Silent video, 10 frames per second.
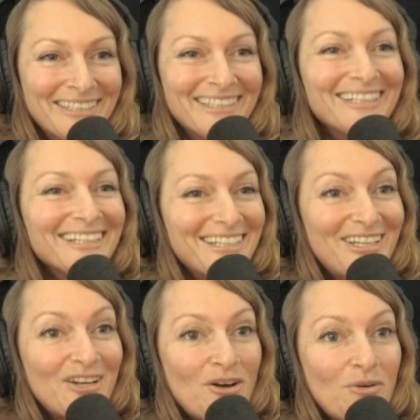Yeah, you
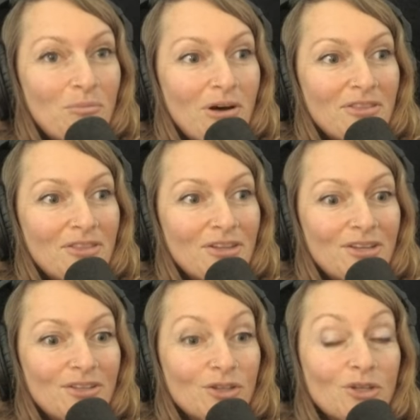know. But the
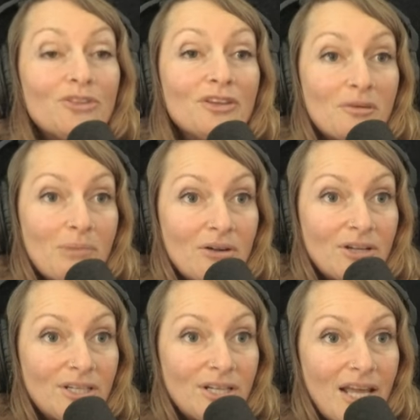the good thing about
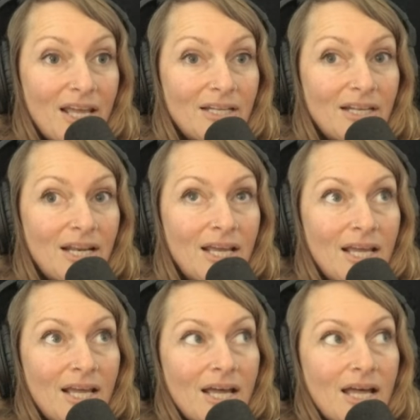it, and
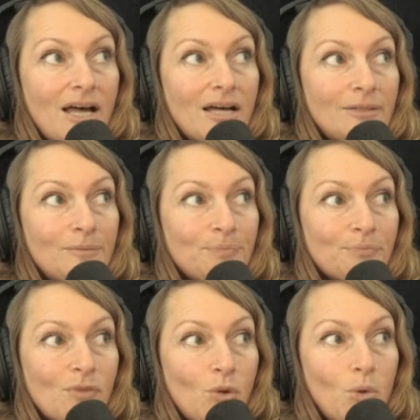um,
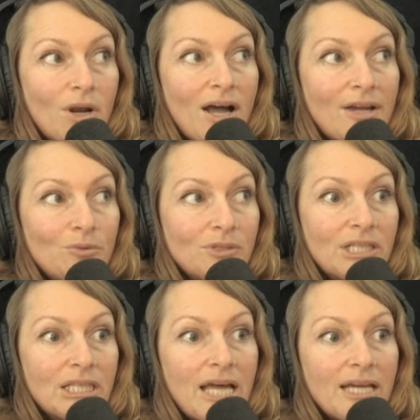what I really
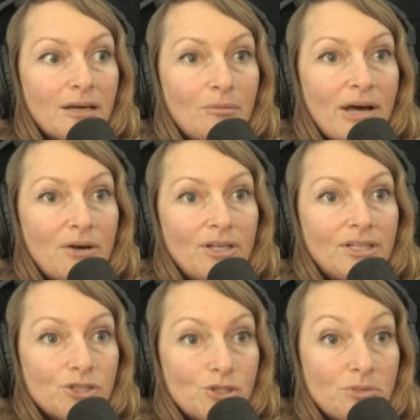like about it in
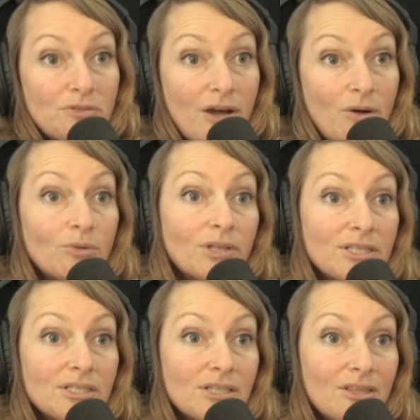terms of how it
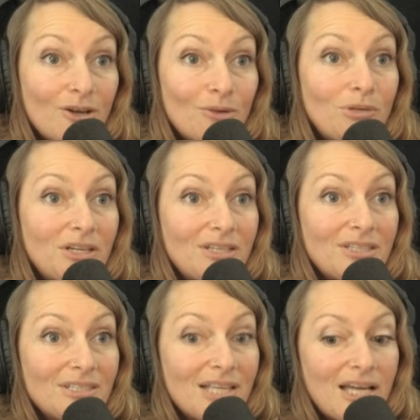relates to therapy,
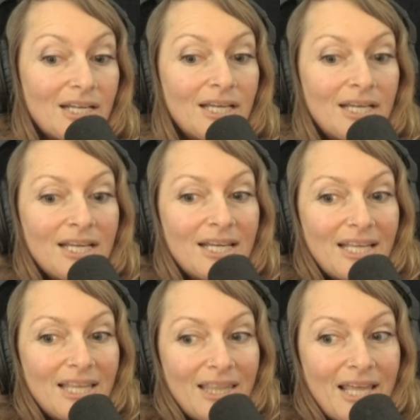is that
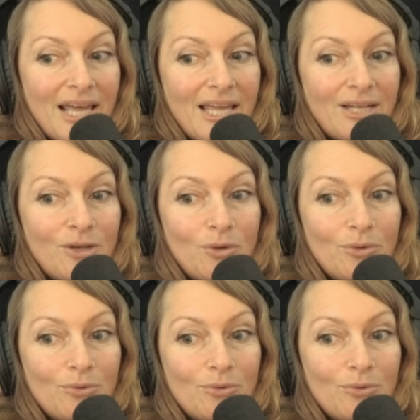then